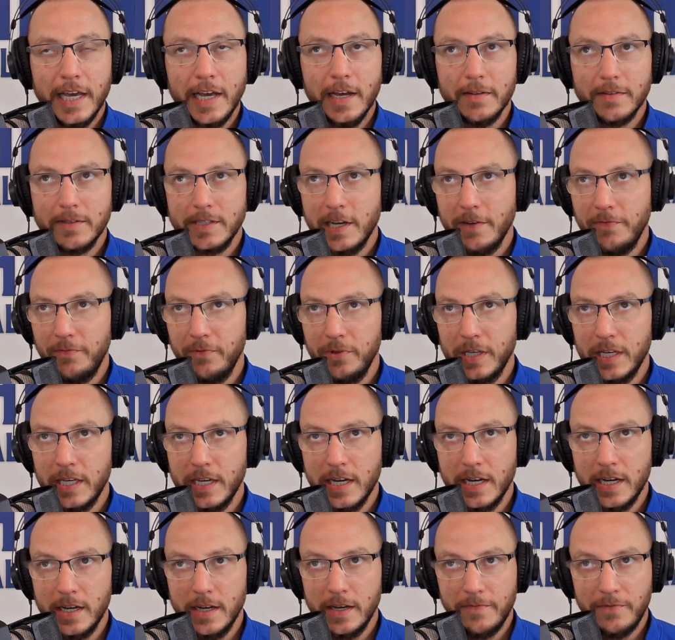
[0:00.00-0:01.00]
yeah, definitely.
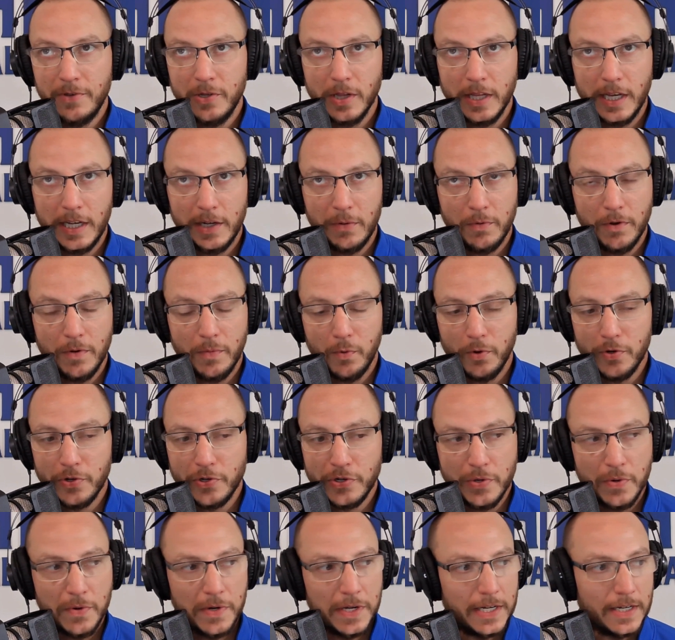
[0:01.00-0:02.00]
If you like what we're
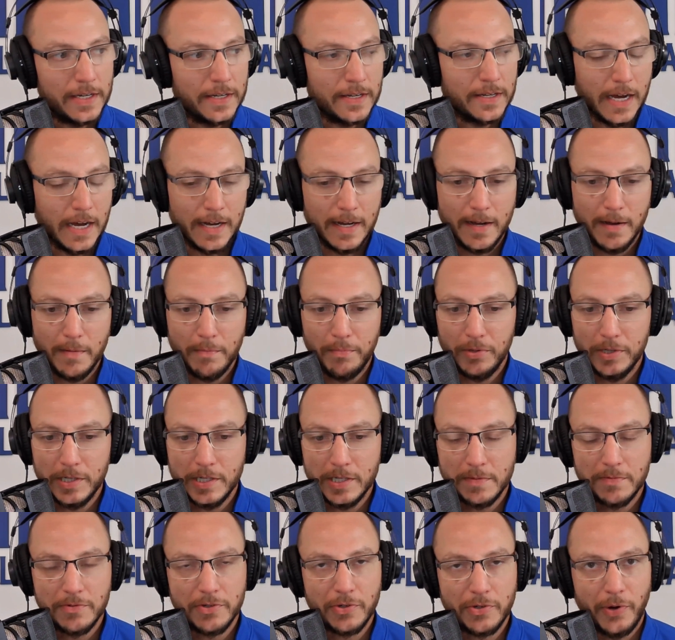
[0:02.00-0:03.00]
doing,
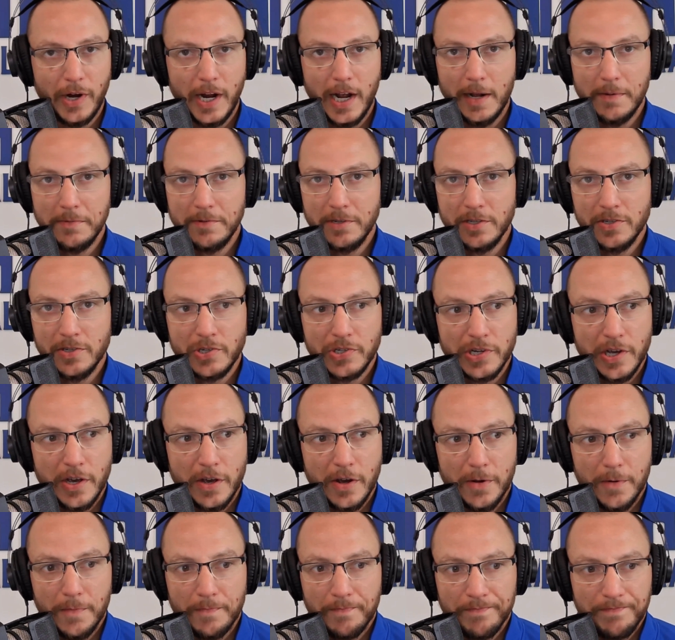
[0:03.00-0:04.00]
please subscribe to the
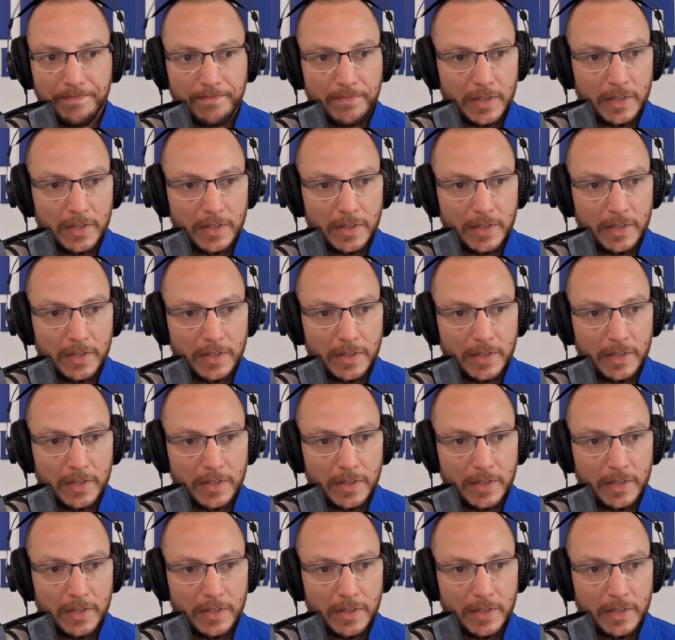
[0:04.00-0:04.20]
show.